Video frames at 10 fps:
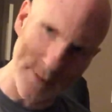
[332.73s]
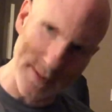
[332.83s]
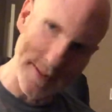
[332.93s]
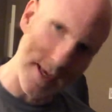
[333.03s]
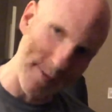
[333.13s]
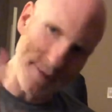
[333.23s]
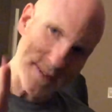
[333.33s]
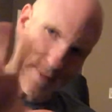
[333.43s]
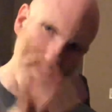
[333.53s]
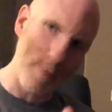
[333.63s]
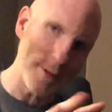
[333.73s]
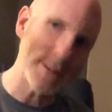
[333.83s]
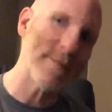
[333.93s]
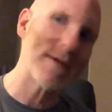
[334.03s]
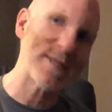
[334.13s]
And that's kind of this
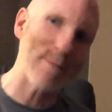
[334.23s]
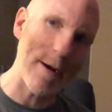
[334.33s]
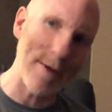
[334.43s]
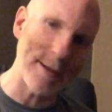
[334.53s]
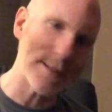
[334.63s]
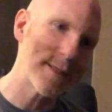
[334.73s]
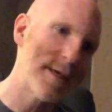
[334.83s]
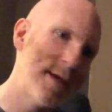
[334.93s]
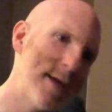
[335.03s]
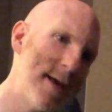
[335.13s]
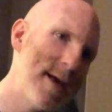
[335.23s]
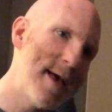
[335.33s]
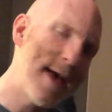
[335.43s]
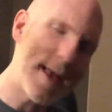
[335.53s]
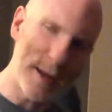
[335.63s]
immersive experience
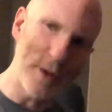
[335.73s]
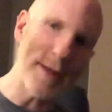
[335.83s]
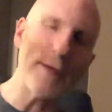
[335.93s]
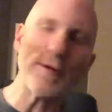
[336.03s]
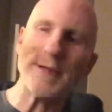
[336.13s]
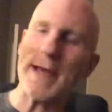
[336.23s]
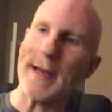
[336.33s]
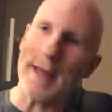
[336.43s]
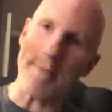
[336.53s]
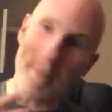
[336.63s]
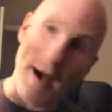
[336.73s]
in a clinical setting. And